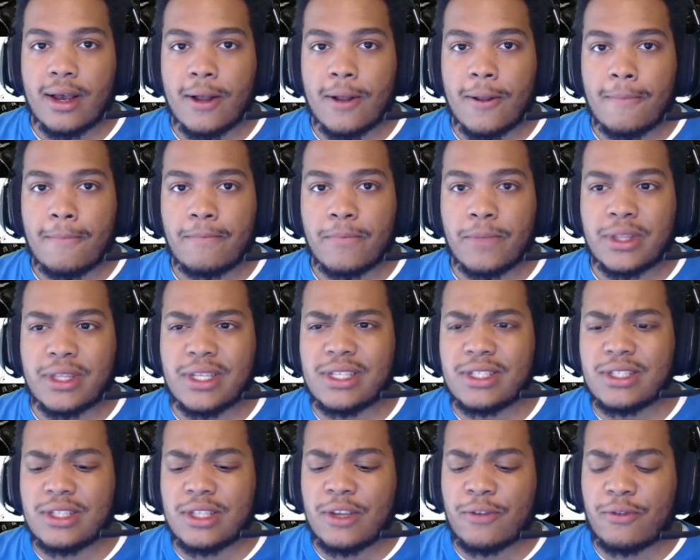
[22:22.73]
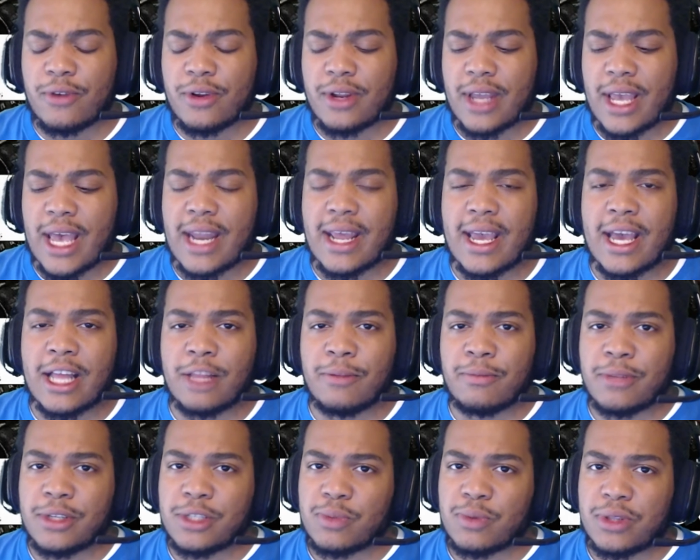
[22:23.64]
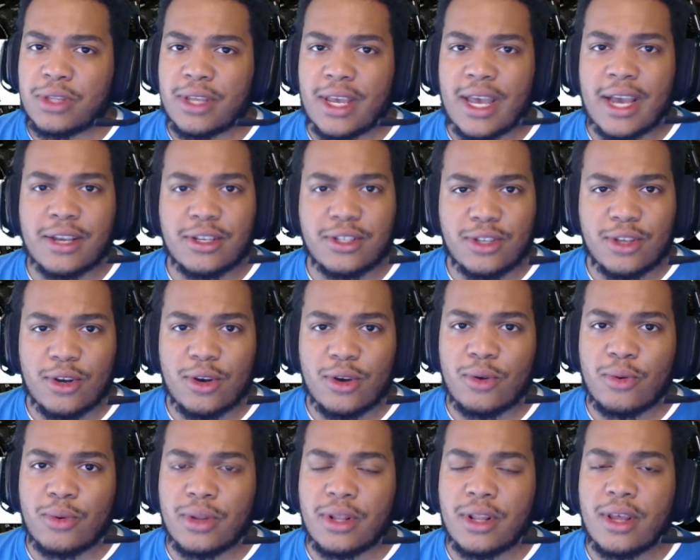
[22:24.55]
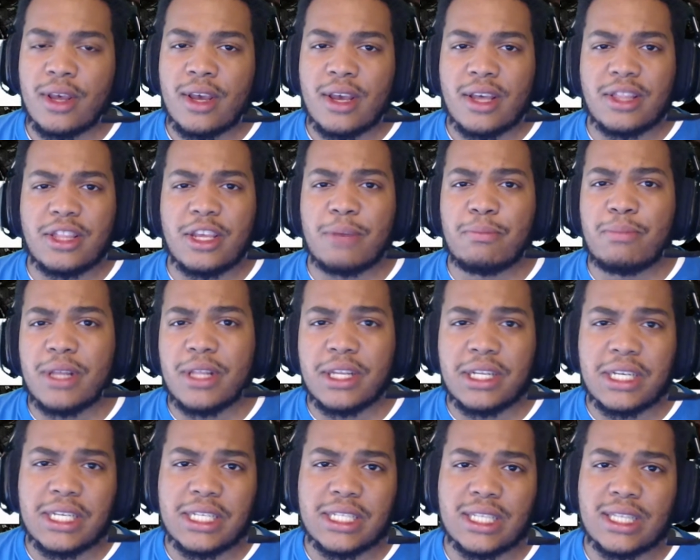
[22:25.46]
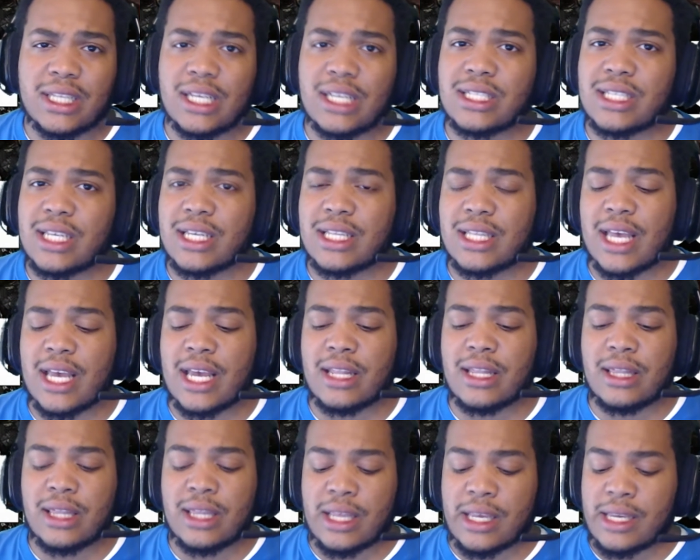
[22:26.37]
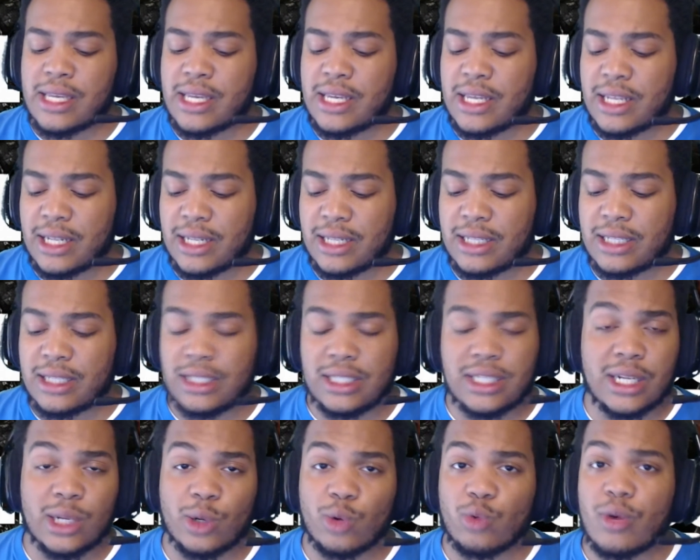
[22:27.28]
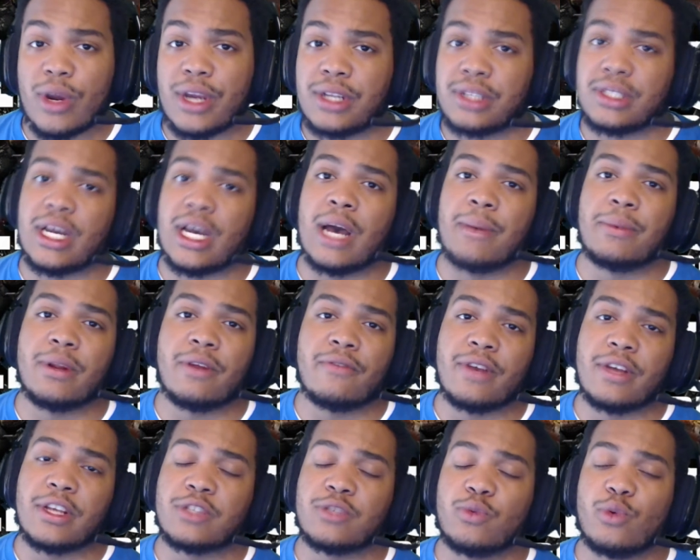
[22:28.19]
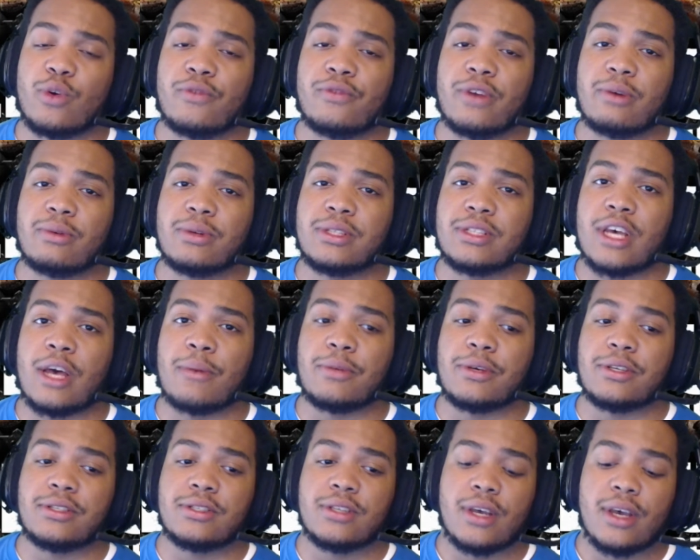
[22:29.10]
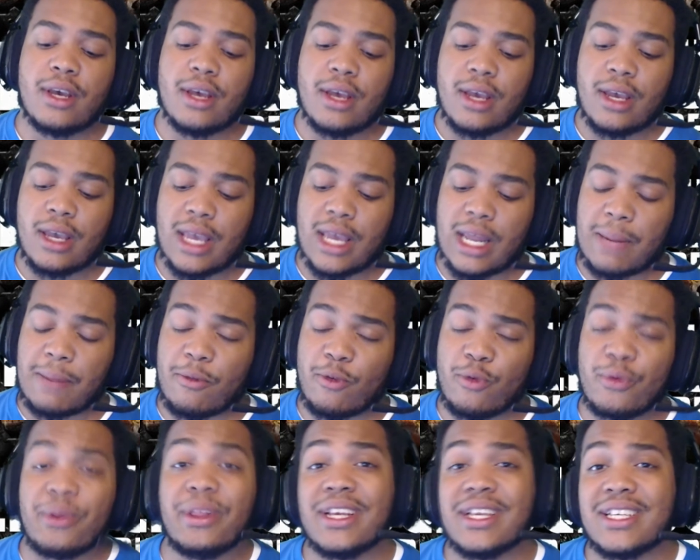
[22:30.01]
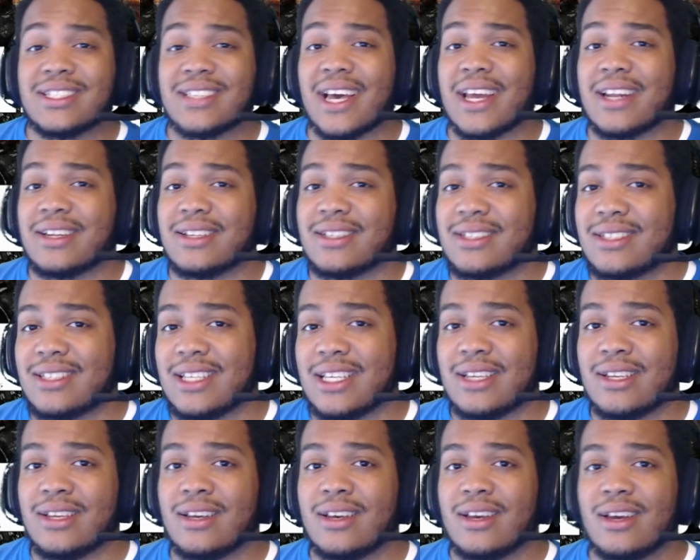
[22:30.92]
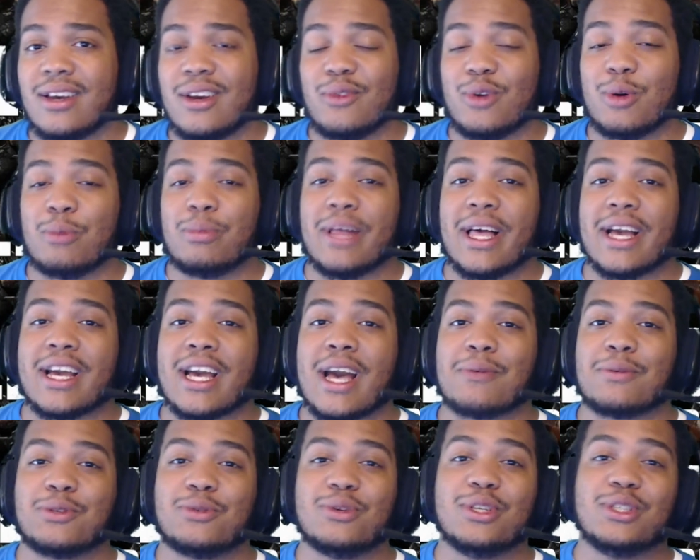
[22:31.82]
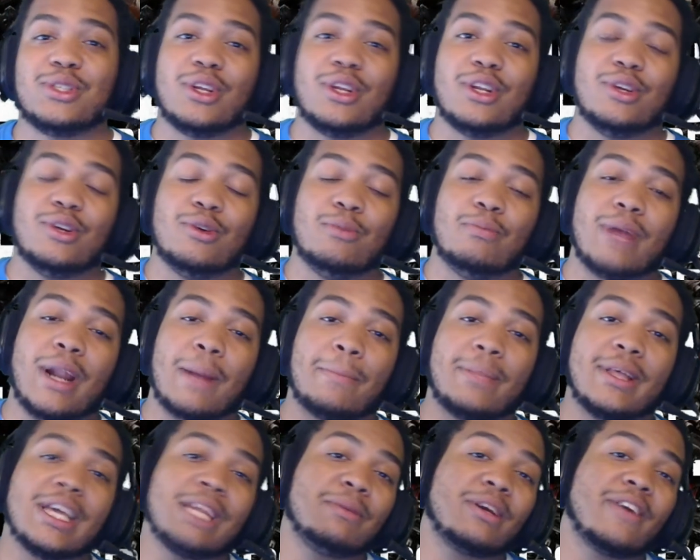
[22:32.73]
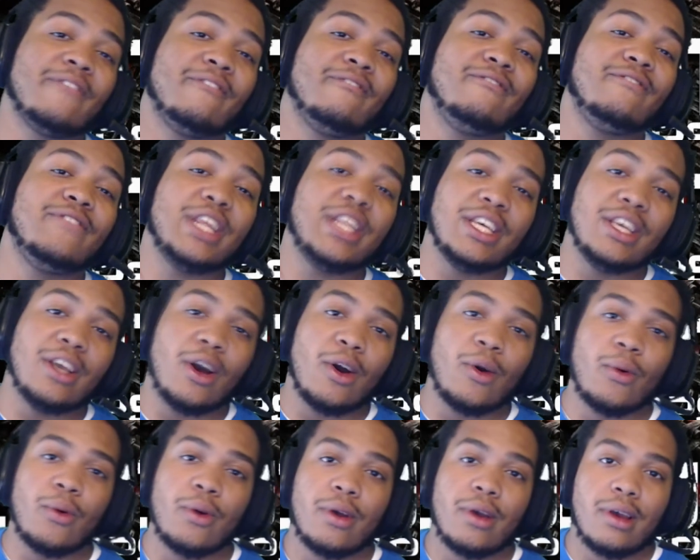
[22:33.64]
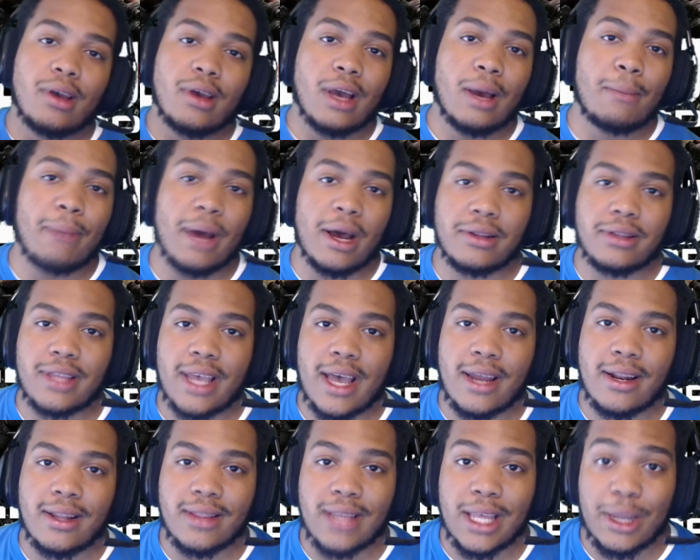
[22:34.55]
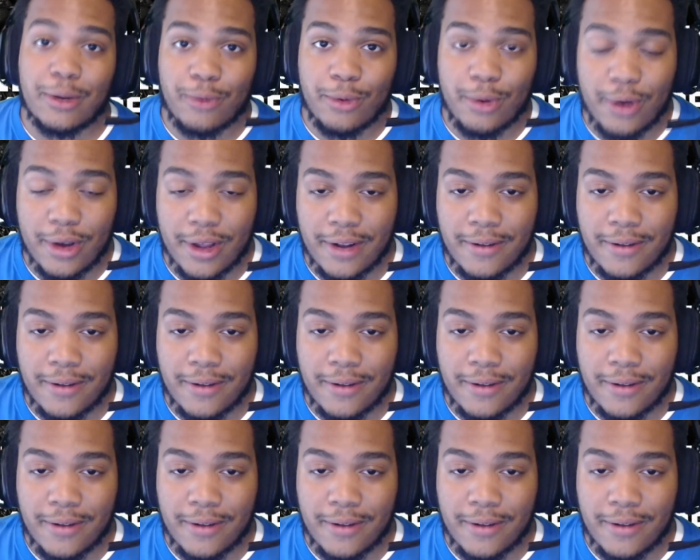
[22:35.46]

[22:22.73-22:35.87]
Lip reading: with these different added elements with the exo and the abilities and things like that. They did a great job in Advanced Warfare with zombies, and I'm really excited to see what Black Ops 3 is going to do, but I plan to make a video about that later on.